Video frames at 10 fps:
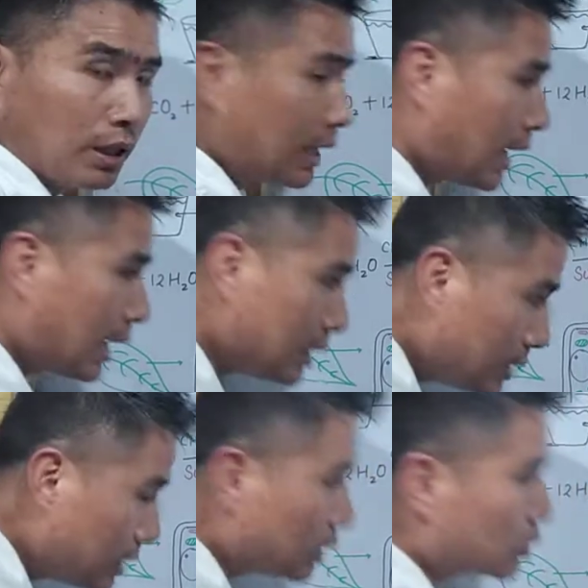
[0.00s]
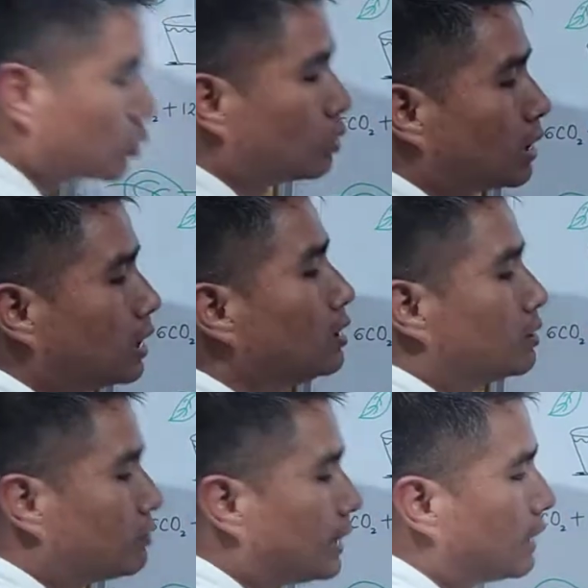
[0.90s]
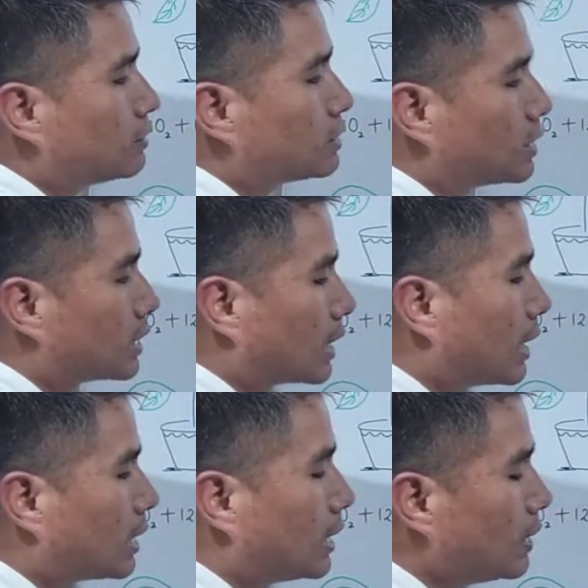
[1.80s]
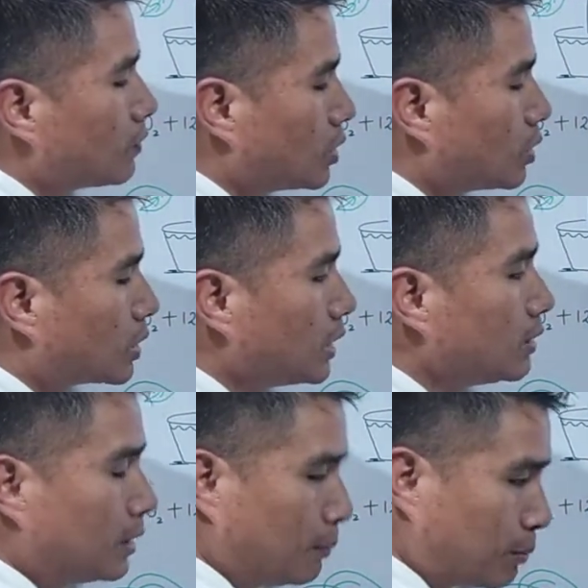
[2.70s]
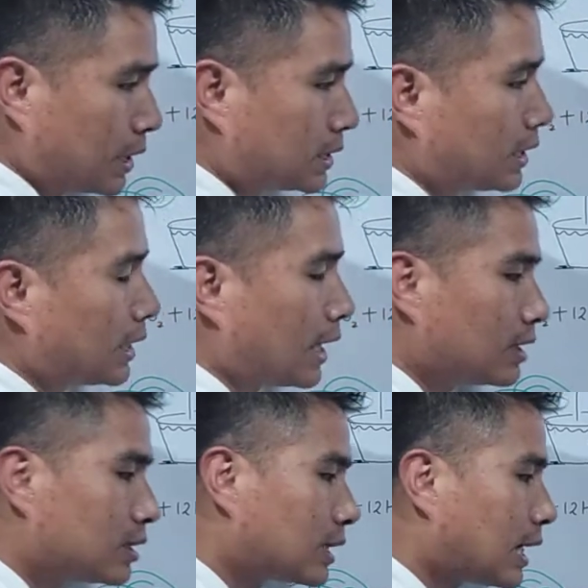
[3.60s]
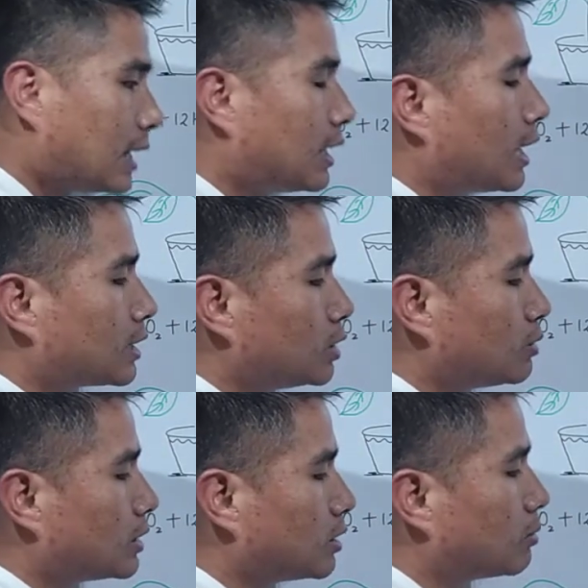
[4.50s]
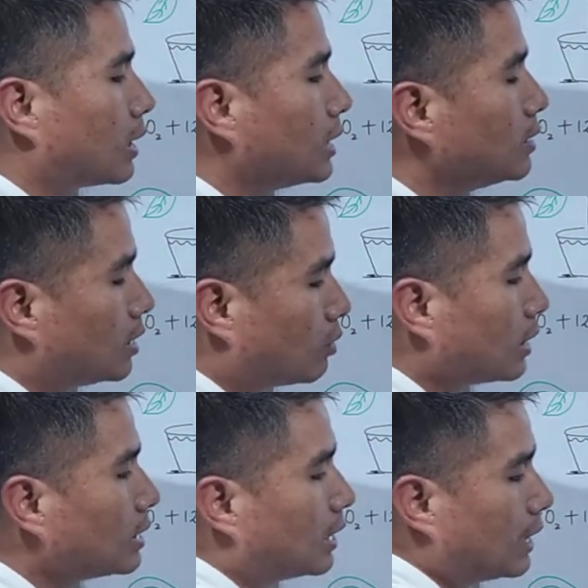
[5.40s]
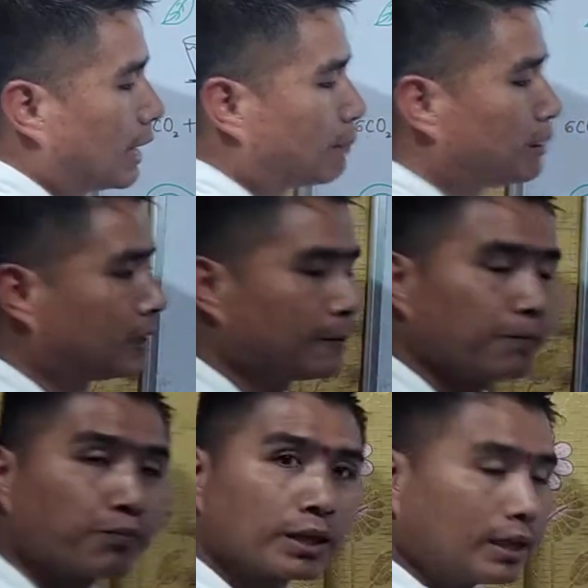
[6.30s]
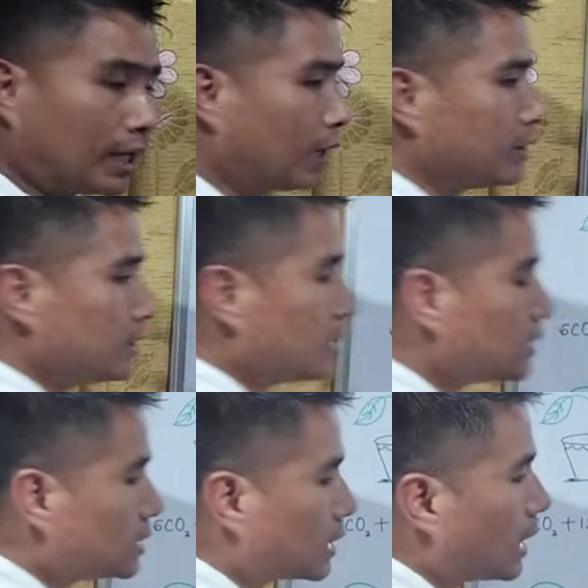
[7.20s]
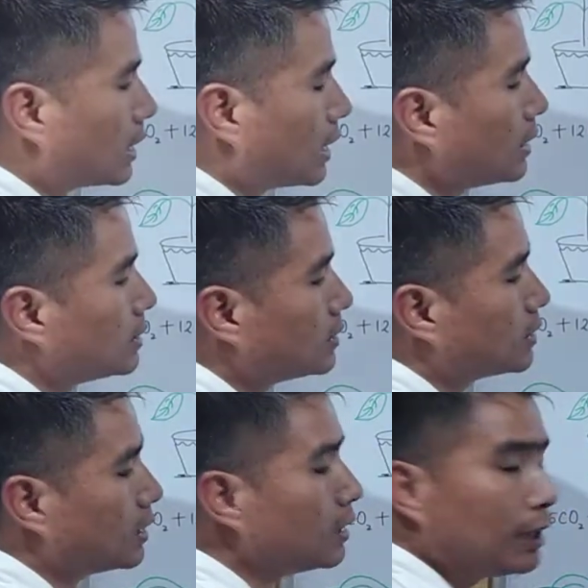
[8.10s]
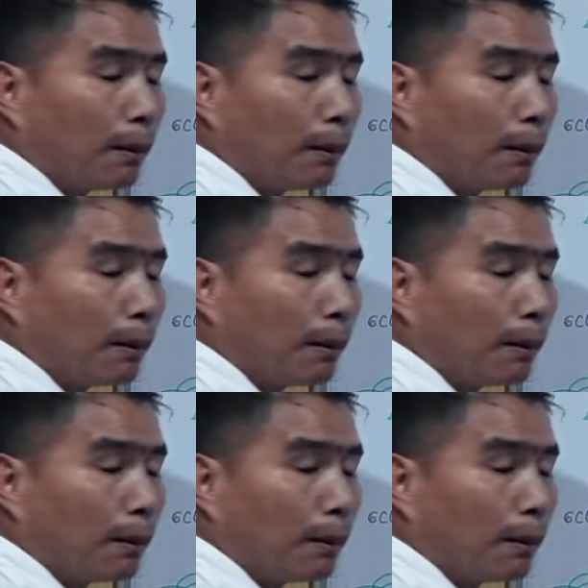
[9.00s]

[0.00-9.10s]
And in the stroma, we have the grana, okay, present, and the grana are united by what? Lamellae. Now, each grana is a